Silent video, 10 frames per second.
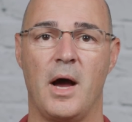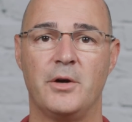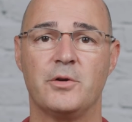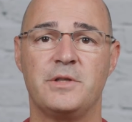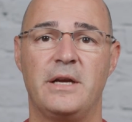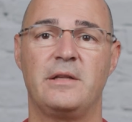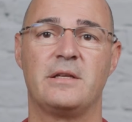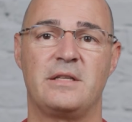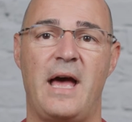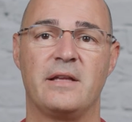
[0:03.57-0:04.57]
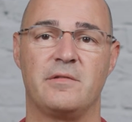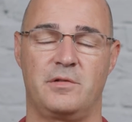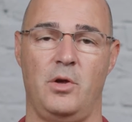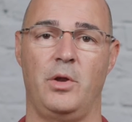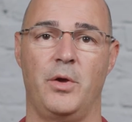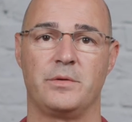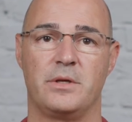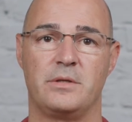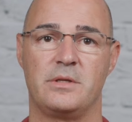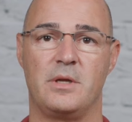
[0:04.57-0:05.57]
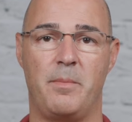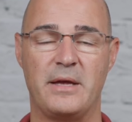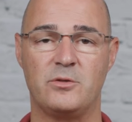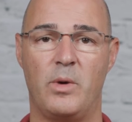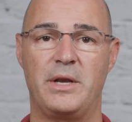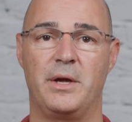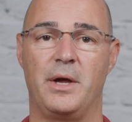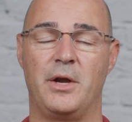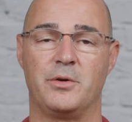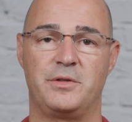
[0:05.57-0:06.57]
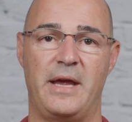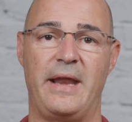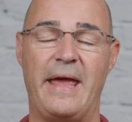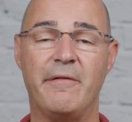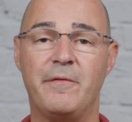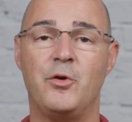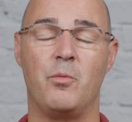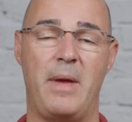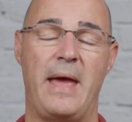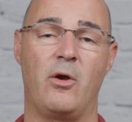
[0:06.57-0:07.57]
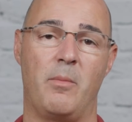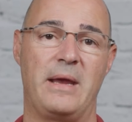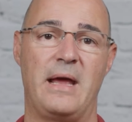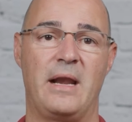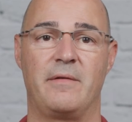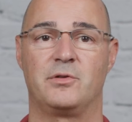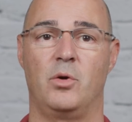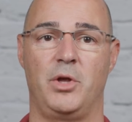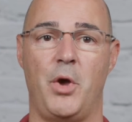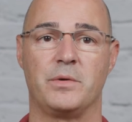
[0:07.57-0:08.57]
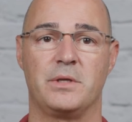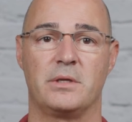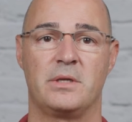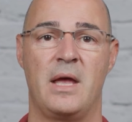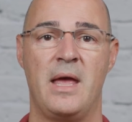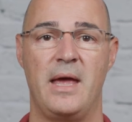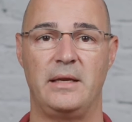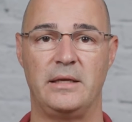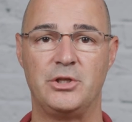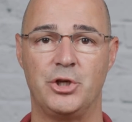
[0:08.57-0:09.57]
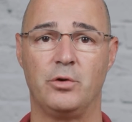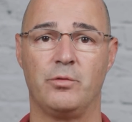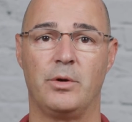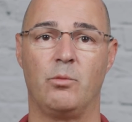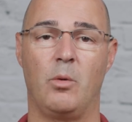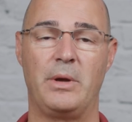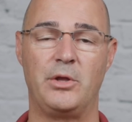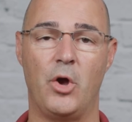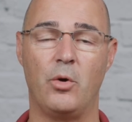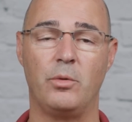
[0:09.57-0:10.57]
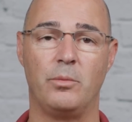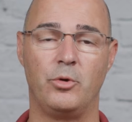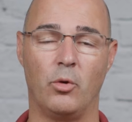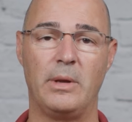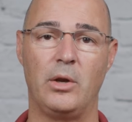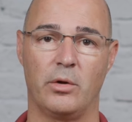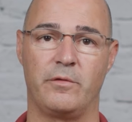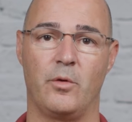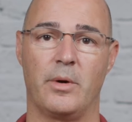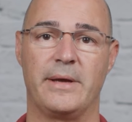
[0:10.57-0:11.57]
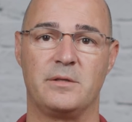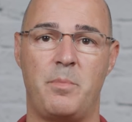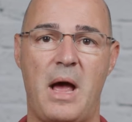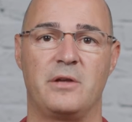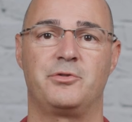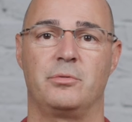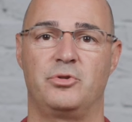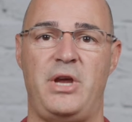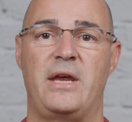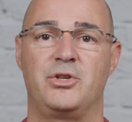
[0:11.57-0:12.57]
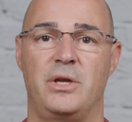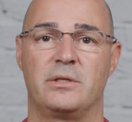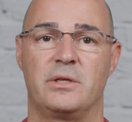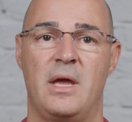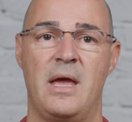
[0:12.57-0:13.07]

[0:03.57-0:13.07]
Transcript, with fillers: Understanding the signs of scoliosis is the best way to understand if you may or may not have scoliosis. And in children, what we know, normally look for is postural changes.